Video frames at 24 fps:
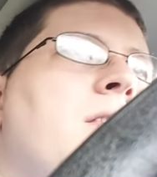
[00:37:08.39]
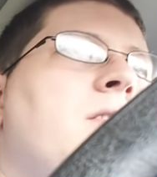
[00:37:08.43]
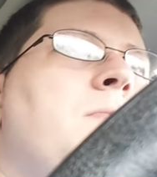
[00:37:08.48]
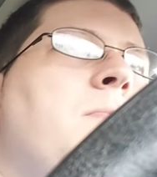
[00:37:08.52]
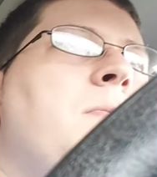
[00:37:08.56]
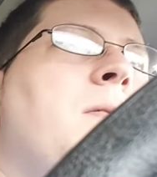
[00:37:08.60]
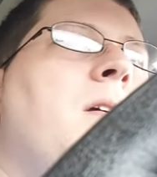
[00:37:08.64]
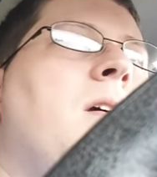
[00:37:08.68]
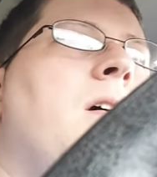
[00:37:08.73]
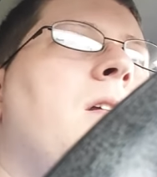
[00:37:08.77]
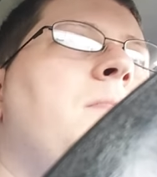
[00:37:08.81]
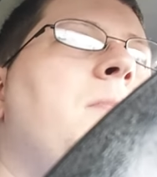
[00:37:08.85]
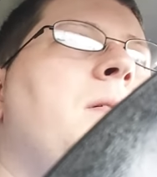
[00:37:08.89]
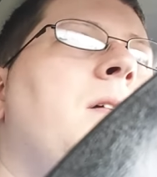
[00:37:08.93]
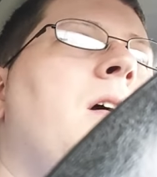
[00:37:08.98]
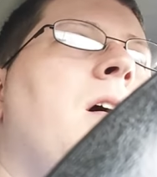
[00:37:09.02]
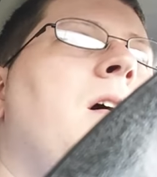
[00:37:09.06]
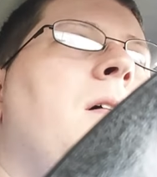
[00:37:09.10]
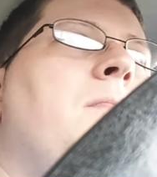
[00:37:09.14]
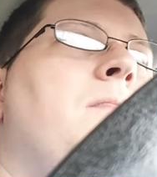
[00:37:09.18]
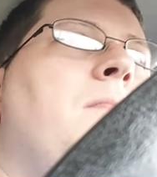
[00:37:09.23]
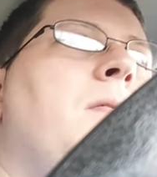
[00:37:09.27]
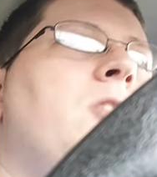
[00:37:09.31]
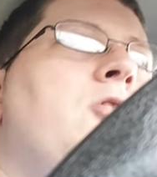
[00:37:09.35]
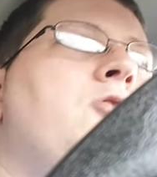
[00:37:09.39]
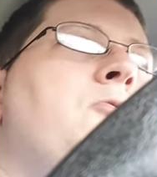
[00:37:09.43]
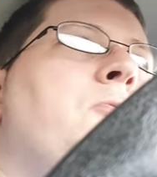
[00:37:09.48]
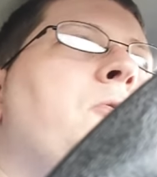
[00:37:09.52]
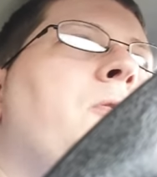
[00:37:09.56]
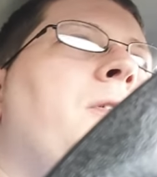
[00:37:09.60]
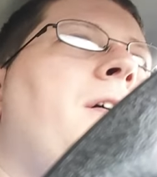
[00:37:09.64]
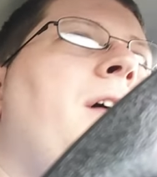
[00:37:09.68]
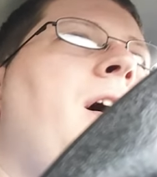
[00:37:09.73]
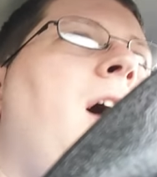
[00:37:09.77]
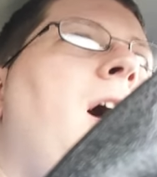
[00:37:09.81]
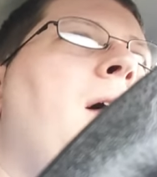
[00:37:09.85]
it's going to become much
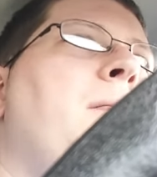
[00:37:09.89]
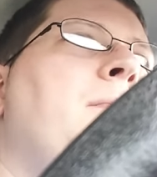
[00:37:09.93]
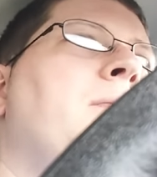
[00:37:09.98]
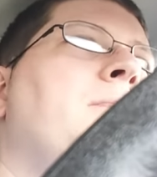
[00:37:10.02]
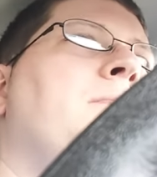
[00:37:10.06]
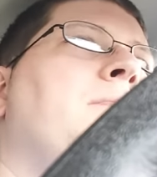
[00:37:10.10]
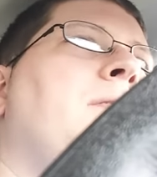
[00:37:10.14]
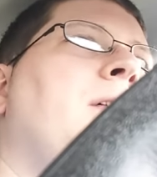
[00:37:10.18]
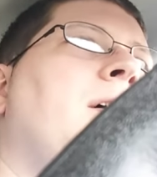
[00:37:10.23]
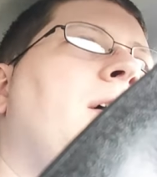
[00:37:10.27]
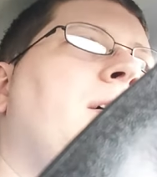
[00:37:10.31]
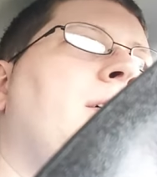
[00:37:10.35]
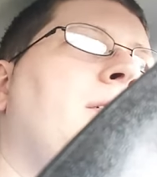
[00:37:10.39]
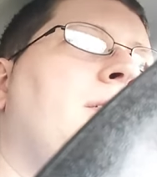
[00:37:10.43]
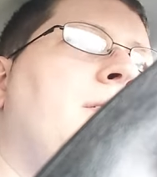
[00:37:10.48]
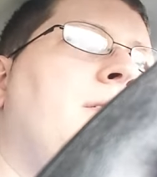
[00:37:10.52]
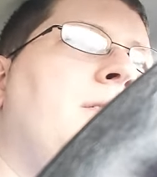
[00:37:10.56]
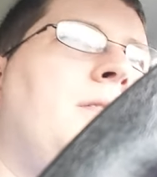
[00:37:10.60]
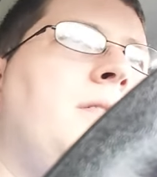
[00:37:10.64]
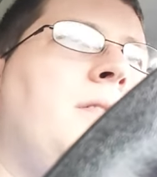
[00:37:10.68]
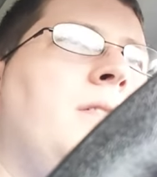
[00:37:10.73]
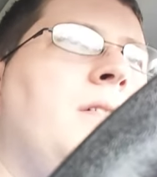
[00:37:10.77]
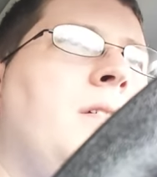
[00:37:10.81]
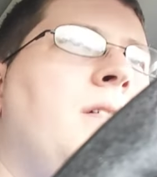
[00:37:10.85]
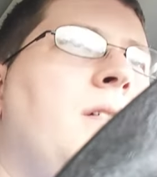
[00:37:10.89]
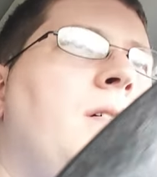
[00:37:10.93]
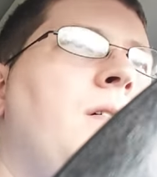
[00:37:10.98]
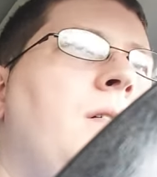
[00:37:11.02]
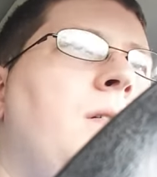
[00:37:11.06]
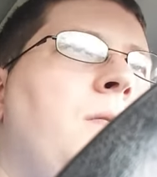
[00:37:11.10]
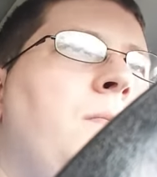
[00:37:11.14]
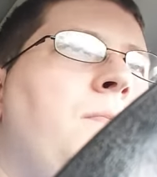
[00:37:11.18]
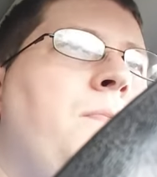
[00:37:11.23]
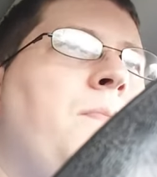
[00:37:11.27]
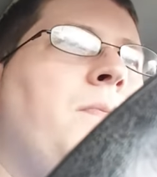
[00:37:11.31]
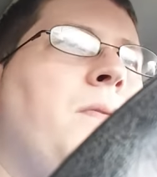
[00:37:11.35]
more commonplace
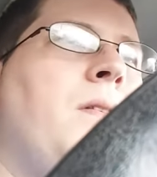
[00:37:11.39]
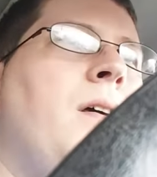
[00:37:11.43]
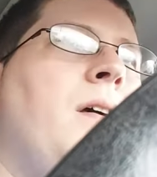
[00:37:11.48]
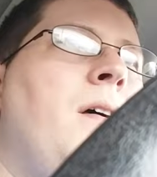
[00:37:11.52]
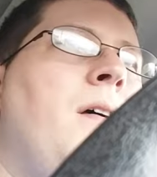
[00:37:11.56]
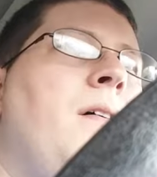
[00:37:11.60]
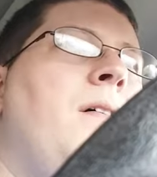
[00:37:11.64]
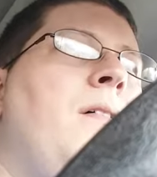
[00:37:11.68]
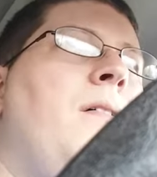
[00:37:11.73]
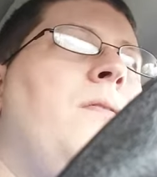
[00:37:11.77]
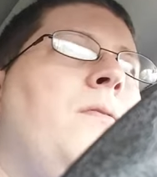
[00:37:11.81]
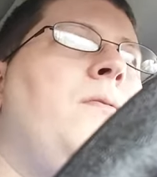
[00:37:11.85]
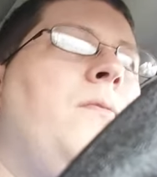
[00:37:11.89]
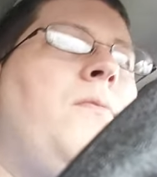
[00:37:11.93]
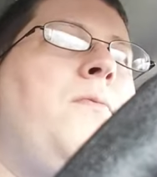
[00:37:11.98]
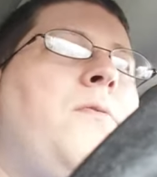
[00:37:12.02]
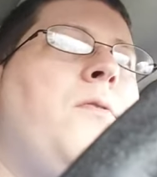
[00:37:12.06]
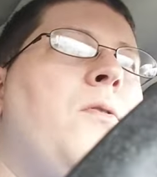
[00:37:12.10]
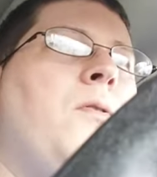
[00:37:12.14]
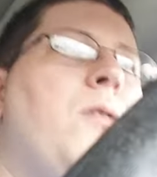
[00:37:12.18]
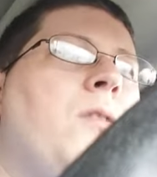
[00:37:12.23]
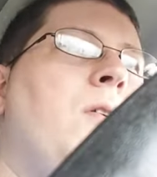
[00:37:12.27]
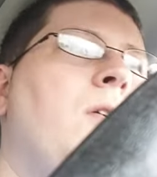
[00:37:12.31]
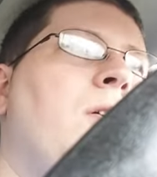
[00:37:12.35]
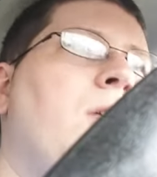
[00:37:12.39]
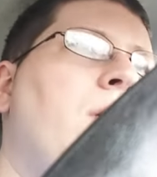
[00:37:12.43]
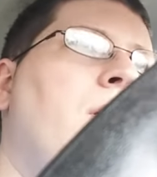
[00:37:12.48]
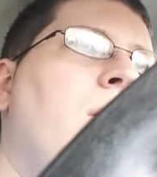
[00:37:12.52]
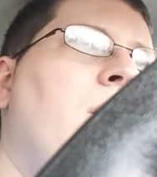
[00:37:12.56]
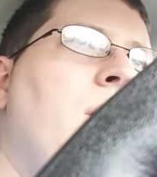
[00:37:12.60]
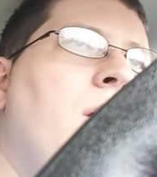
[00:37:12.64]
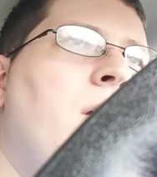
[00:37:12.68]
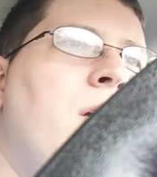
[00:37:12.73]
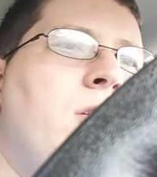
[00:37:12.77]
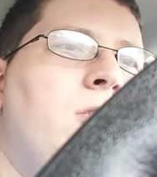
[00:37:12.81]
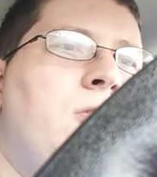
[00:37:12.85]
for
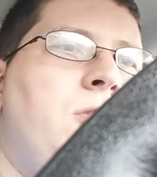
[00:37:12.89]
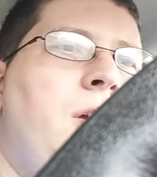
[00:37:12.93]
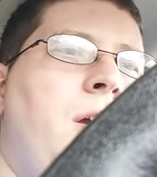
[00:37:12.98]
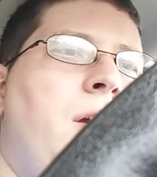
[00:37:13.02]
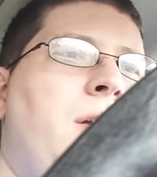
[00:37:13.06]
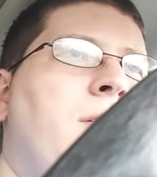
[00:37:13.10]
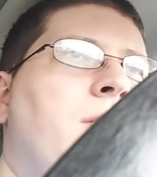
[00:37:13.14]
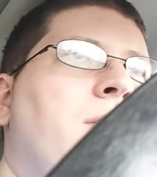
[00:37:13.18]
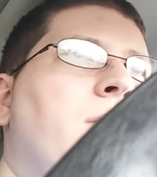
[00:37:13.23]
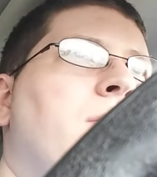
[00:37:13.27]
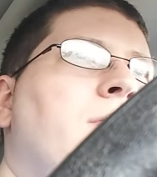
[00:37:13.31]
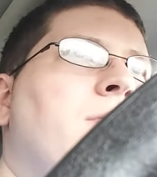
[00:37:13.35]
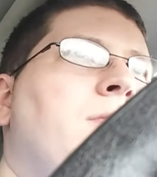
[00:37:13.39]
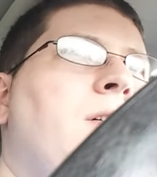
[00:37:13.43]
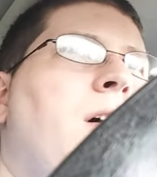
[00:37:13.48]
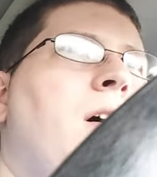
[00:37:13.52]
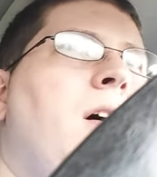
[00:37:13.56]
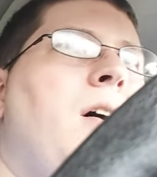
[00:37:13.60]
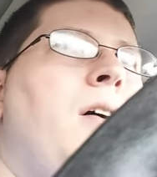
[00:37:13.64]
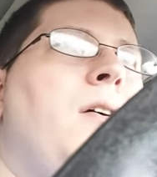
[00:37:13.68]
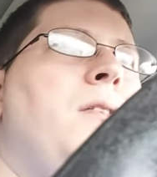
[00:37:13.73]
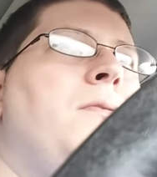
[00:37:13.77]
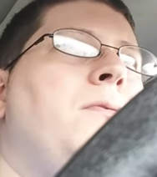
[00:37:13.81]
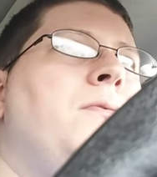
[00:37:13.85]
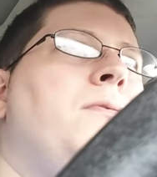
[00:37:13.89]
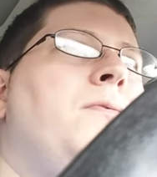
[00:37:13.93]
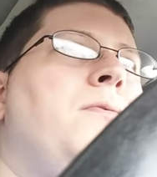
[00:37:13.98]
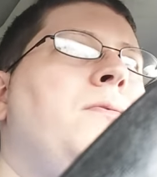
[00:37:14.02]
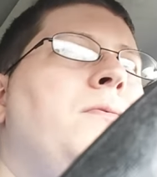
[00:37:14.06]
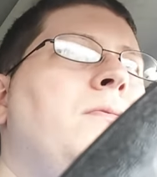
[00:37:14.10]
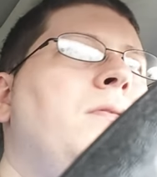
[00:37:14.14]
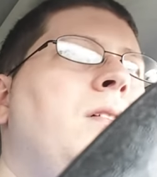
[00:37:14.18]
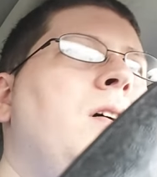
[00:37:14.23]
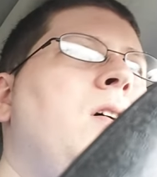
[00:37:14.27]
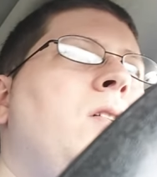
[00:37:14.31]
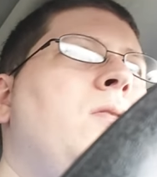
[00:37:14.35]
channels of,
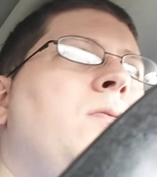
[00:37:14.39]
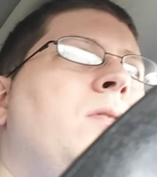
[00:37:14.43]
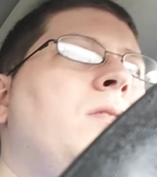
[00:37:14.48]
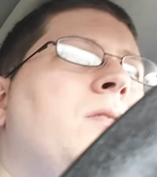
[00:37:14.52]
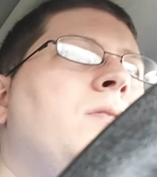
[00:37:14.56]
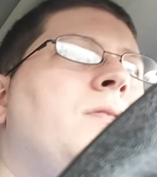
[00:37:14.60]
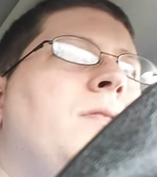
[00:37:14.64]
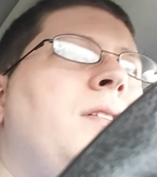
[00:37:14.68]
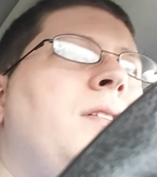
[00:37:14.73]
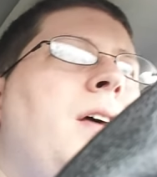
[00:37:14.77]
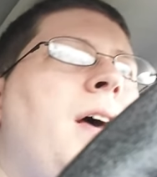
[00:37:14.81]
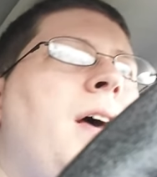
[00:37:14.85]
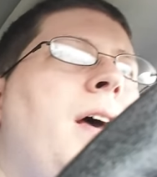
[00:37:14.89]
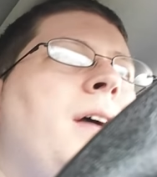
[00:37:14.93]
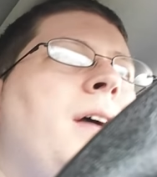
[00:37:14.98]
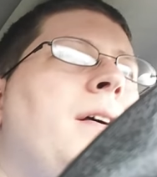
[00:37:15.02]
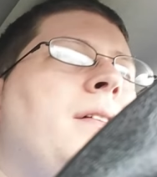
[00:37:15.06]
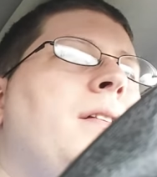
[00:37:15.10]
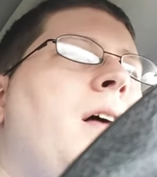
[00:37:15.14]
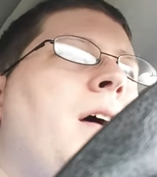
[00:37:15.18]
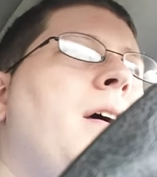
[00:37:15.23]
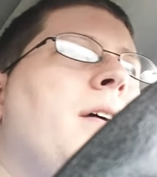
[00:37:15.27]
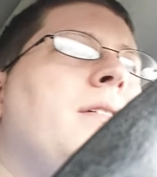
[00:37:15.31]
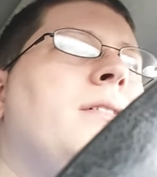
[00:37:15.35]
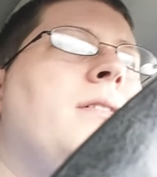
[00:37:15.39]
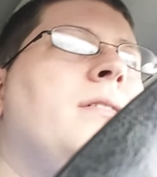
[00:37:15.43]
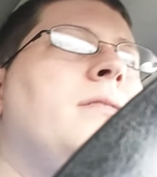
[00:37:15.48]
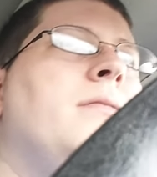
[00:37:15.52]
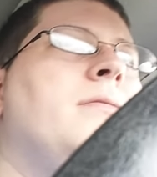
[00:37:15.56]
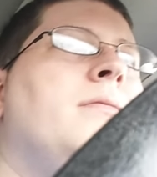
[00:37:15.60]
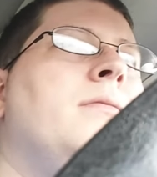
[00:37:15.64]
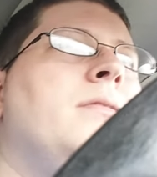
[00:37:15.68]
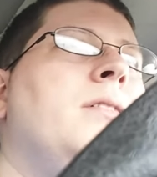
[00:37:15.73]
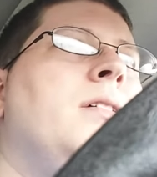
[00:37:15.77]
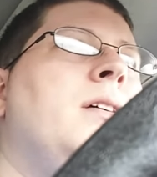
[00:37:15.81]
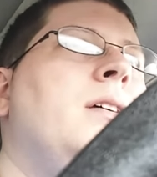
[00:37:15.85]
well, we'll say like
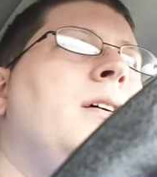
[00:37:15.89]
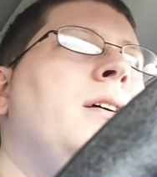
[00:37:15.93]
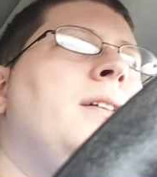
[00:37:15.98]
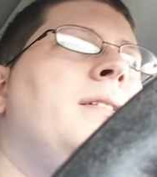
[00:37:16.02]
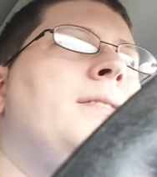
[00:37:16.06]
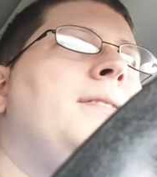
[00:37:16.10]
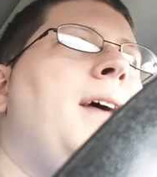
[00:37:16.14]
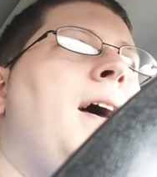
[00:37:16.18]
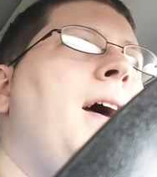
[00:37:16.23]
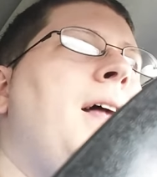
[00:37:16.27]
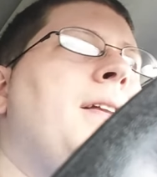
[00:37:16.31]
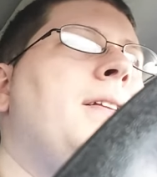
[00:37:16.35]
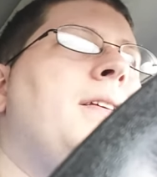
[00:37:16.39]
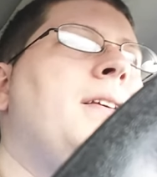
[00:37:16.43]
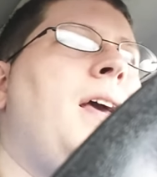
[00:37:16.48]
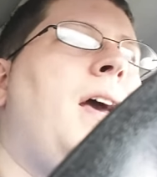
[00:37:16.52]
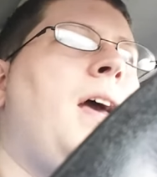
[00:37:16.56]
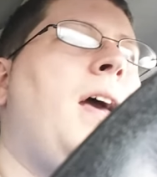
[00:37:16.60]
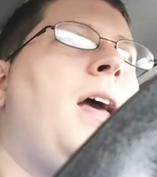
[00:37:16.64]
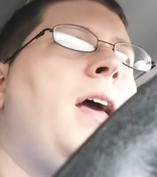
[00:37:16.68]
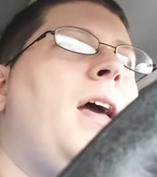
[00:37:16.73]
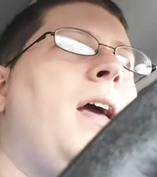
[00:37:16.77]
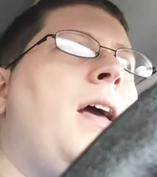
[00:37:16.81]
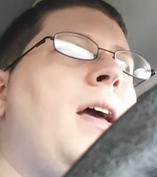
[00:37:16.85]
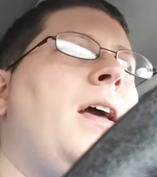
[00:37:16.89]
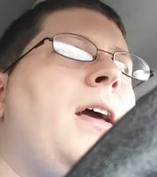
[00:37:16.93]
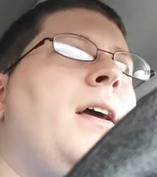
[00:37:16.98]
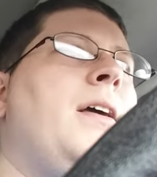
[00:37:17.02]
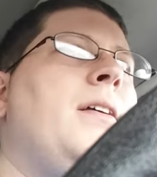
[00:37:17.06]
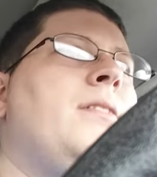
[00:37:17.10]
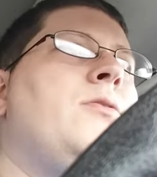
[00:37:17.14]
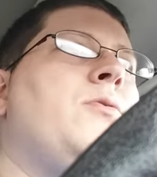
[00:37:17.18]
10K,